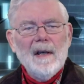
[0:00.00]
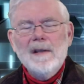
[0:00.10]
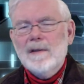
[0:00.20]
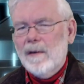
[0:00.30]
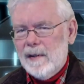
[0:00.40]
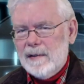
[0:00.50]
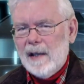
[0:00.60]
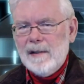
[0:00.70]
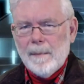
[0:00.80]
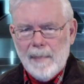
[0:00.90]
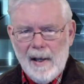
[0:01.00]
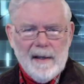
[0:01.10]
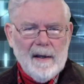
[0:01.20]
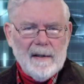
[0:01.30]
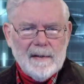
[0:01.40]
so this has a
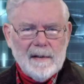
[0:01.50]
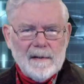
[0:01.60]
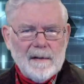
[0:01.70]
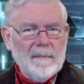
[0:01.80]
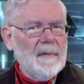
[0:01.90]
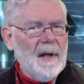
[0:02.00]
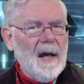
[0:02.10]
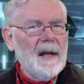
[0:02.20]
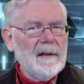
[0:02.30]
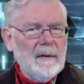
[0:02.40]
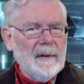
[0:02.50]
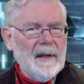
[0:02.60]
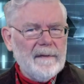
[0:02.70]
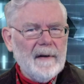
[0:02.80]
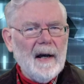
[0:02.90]
BIOS system, not
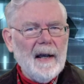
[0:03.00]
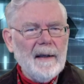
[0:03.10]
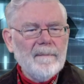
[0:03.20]
UEFI.